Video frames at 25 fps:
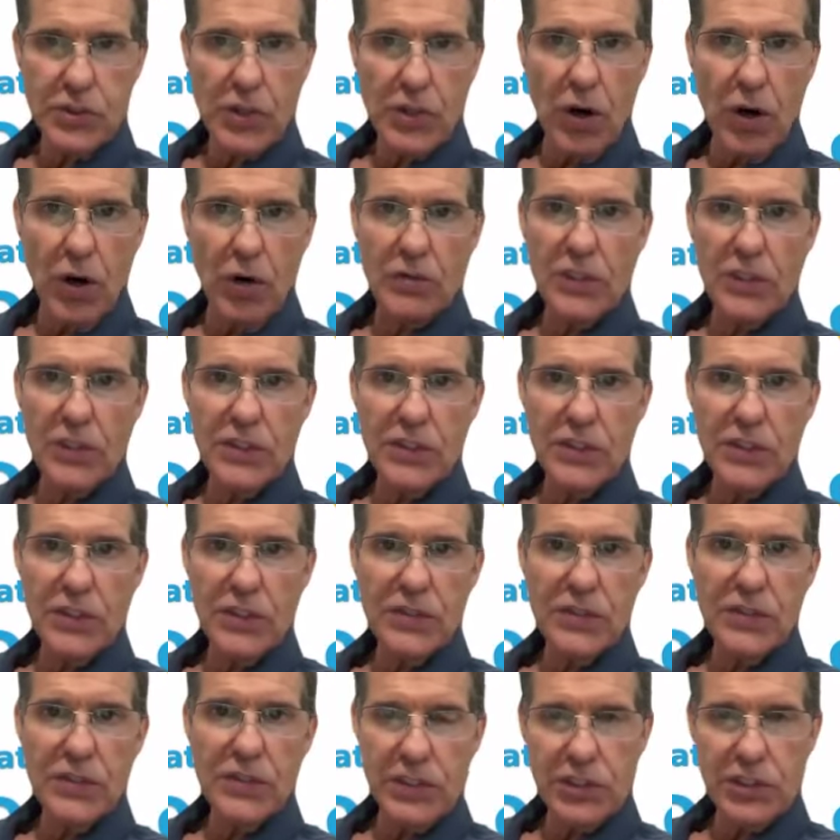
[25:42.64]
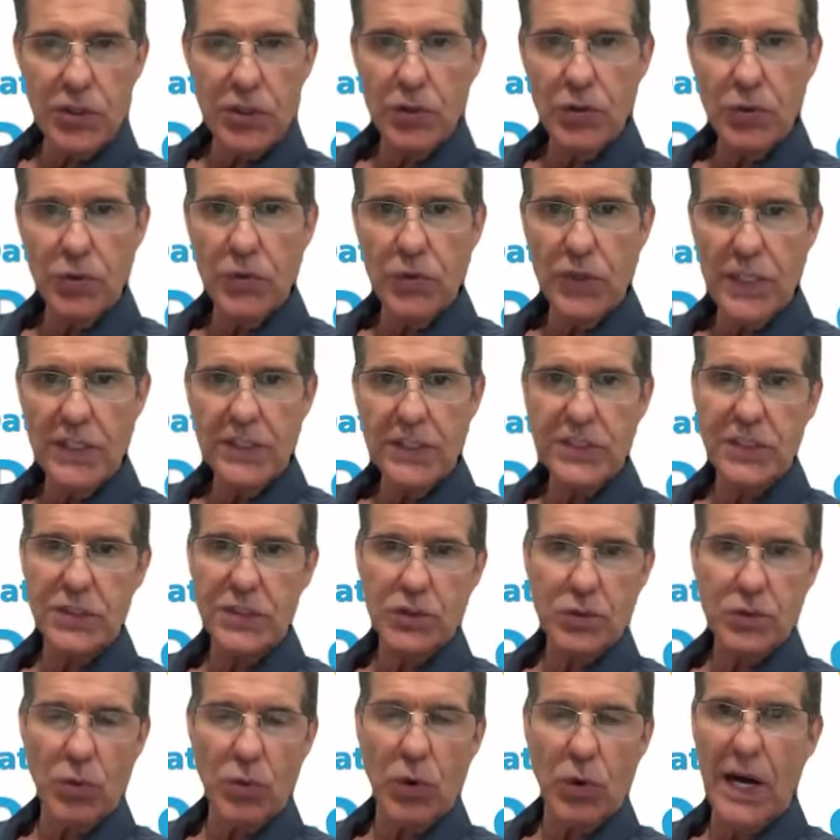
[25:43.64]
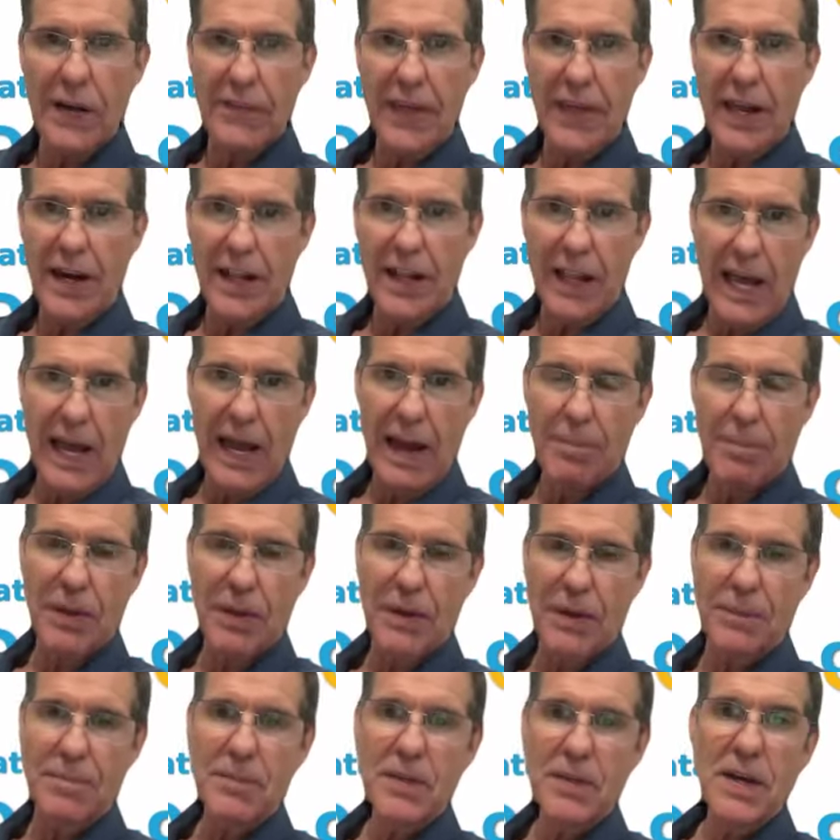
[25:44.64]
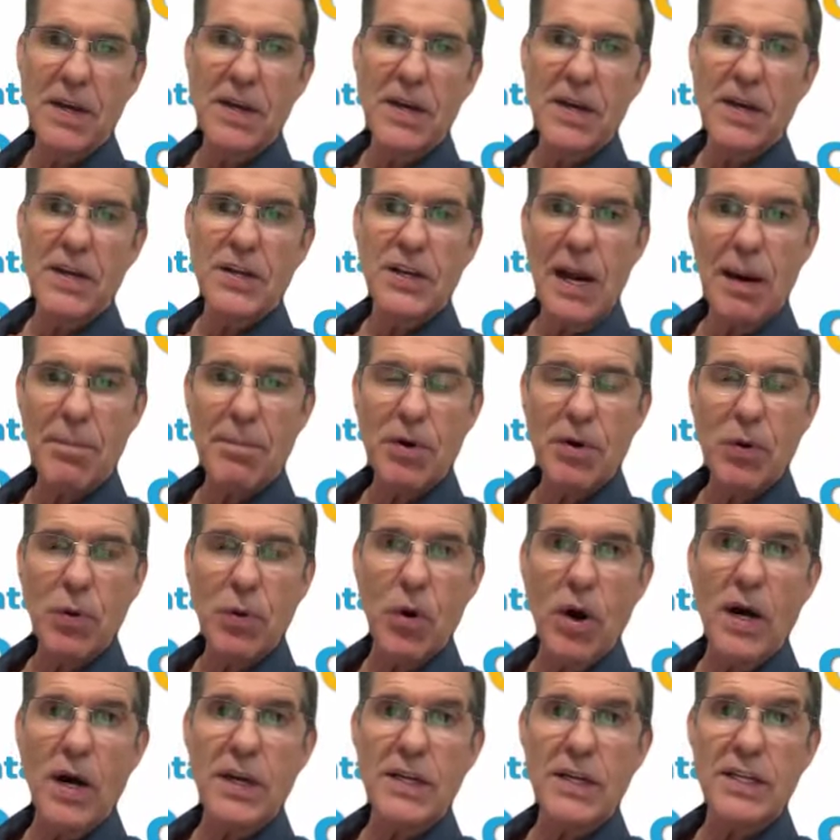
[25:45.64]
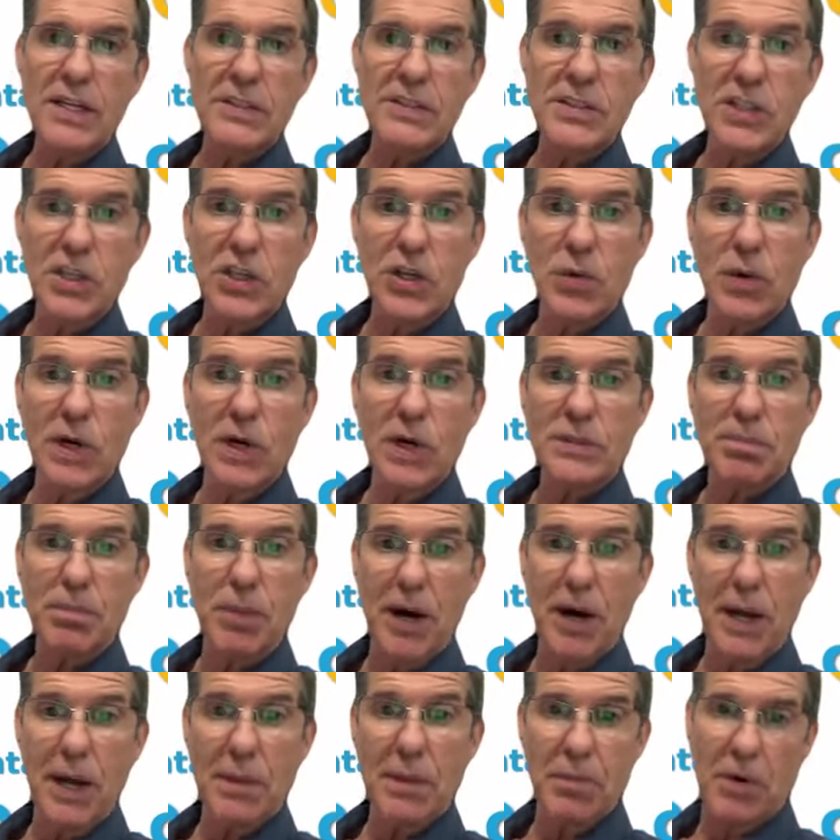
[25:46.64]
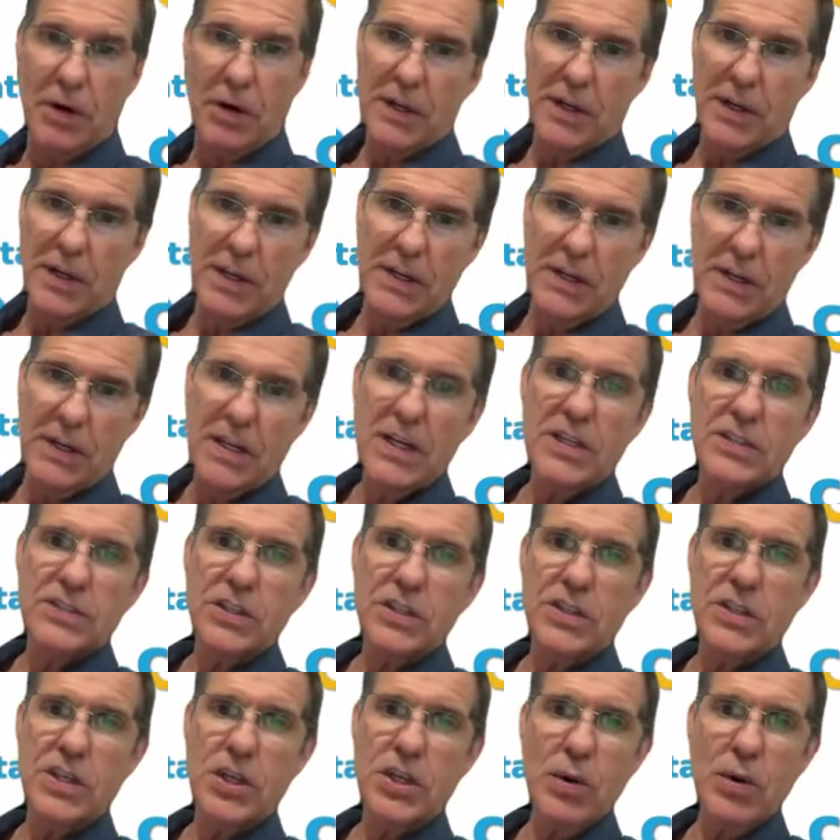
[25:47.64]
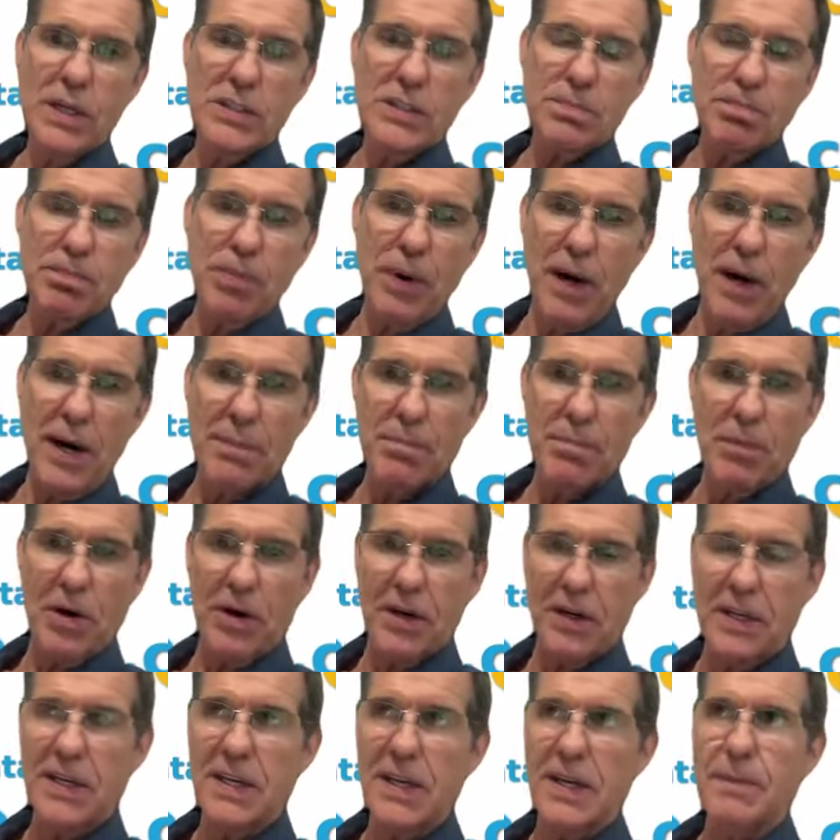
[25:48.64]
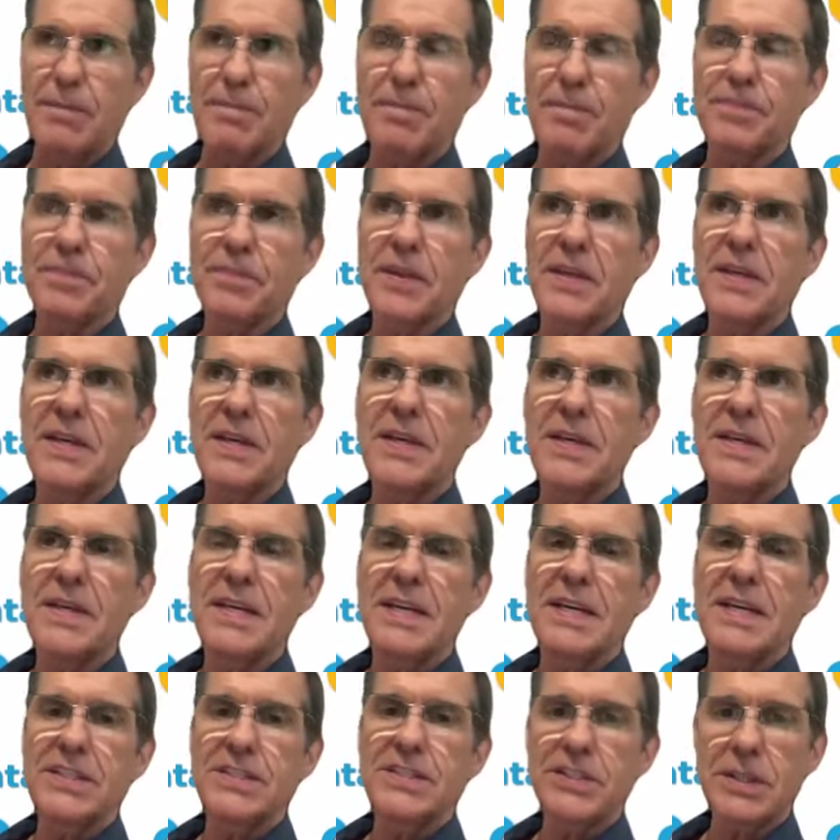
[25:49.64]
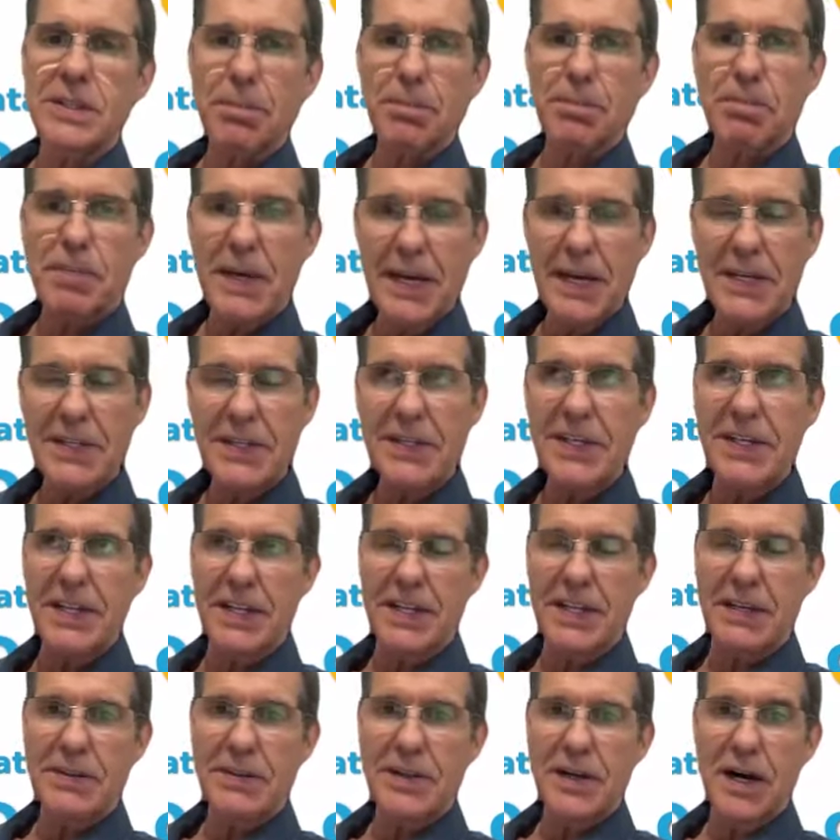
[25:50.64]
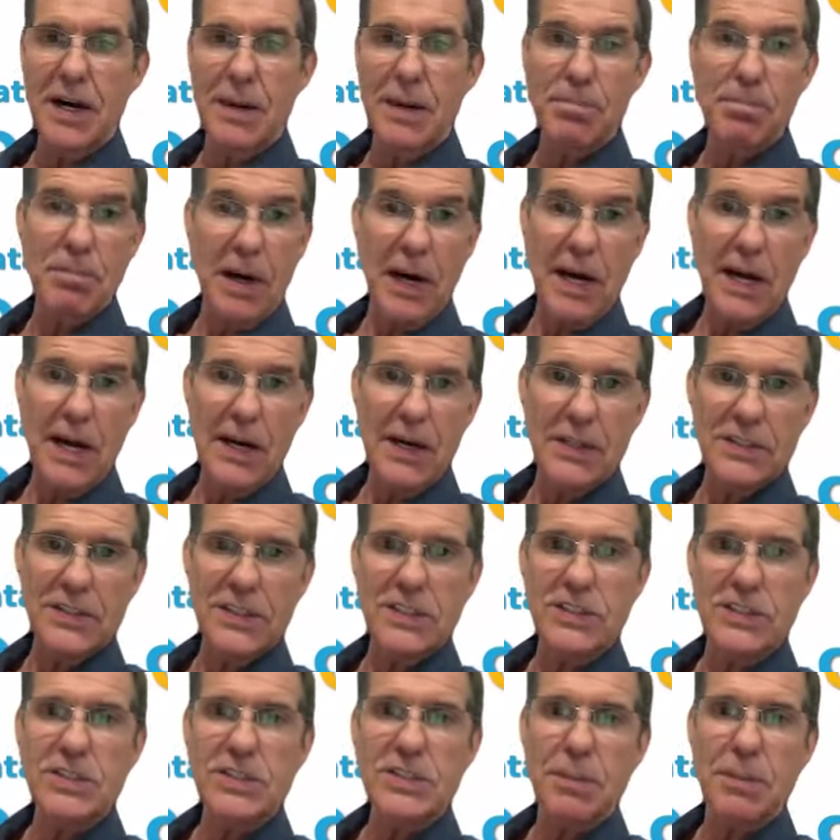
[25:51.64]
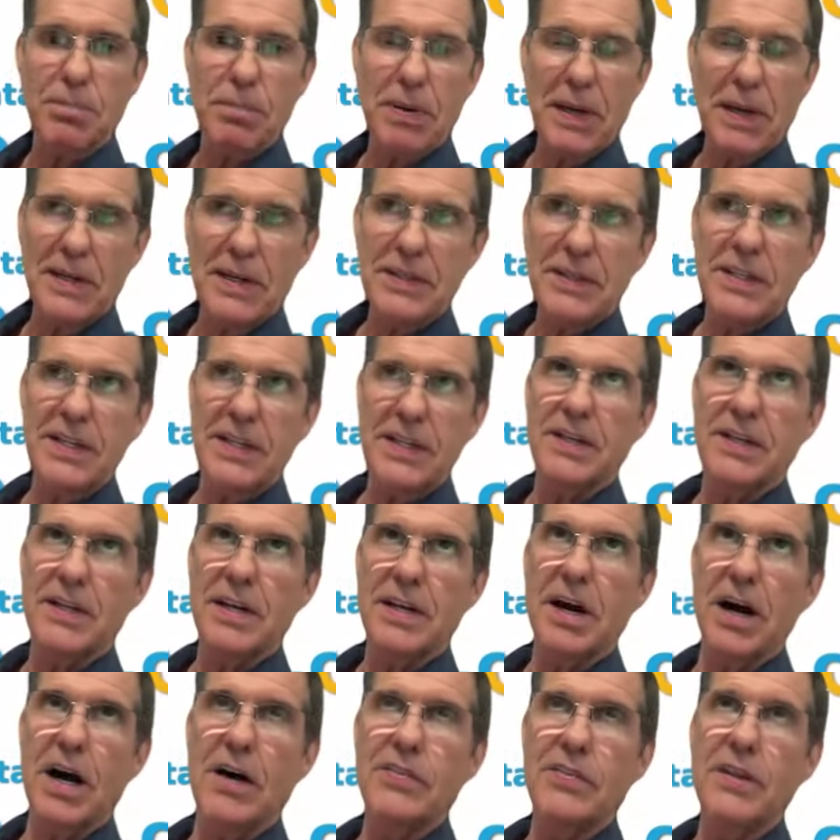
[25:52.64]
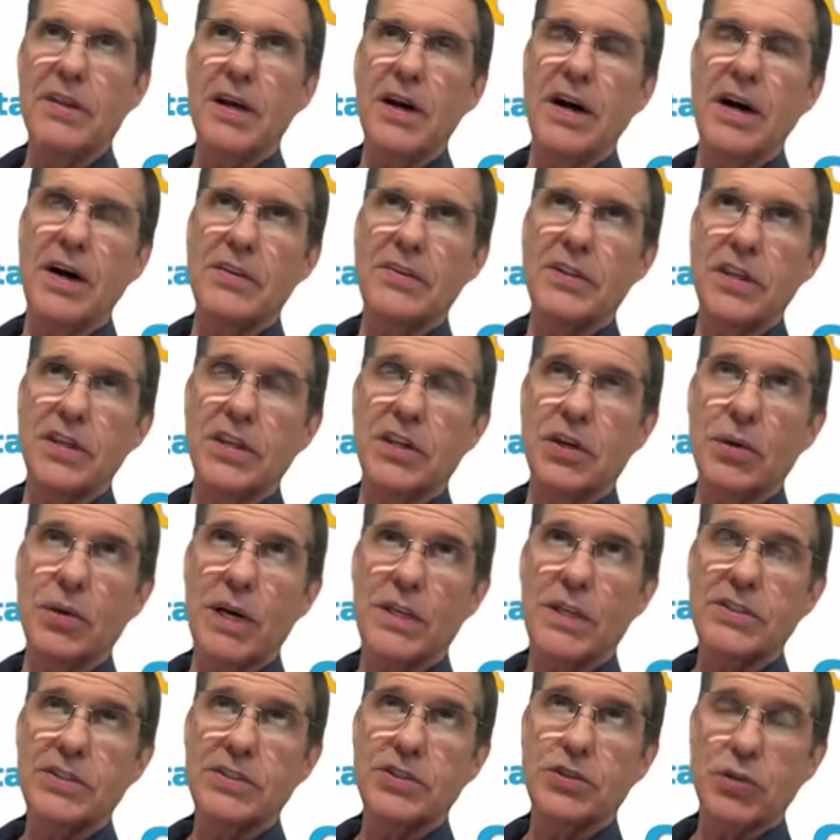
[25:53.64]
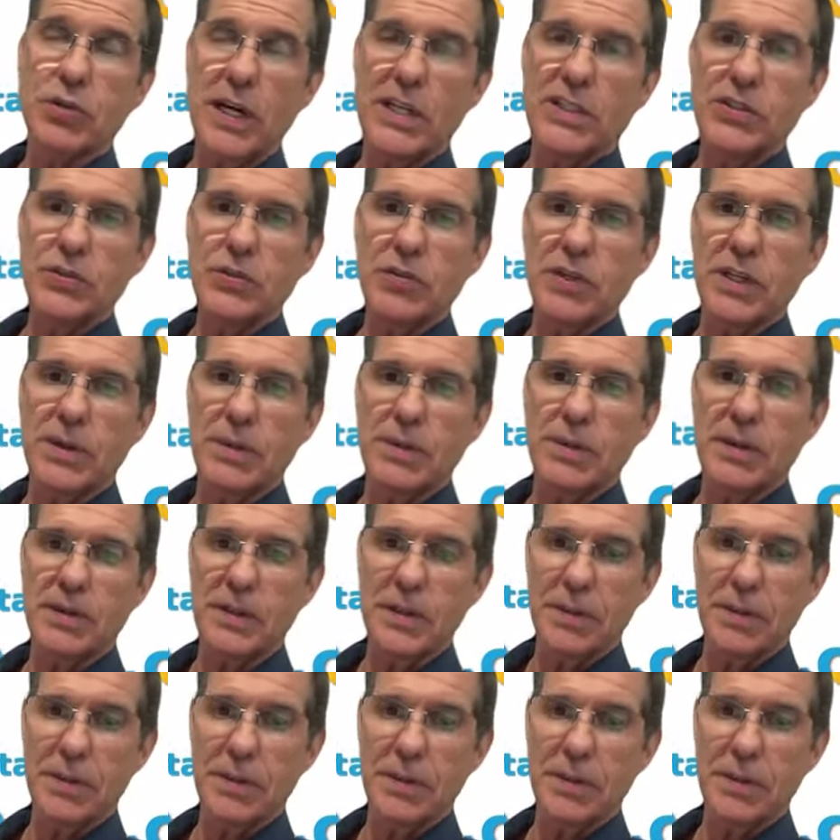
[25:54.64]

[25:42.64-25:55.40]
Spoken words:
Only two reasons why that'll happen. Number one is the US bond market. So the US bond market is dependent on buyers. It's dependent on the US Treasury